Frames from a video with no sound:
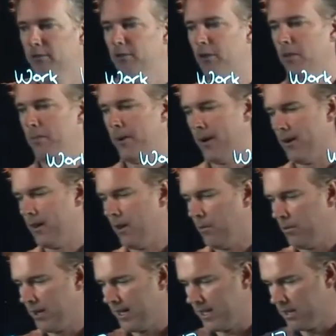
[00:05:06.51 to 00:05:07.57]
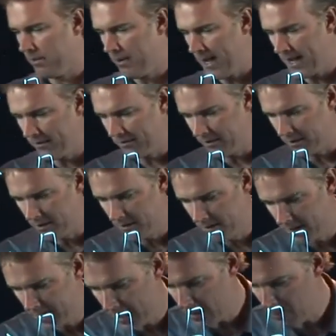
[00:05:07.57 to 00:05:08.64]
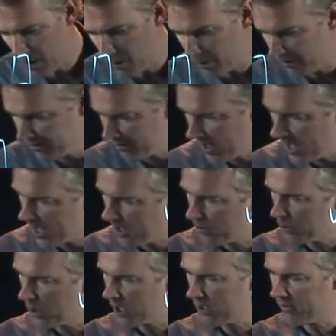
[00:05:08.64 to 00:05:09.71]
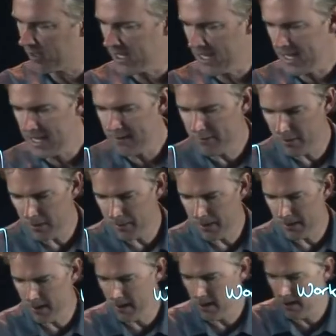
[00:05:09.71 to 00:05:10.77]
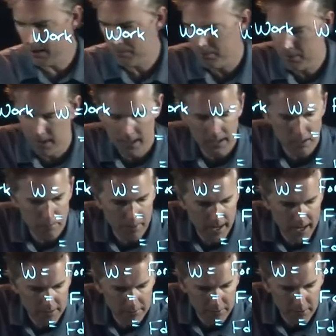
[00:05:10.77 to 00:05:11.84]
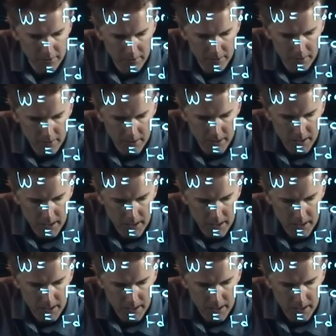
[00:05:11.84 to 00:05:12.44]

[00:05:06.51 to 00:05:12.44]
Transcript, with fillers: for the parallel plate capacitor. And what we said was E for the parallel plate capacitor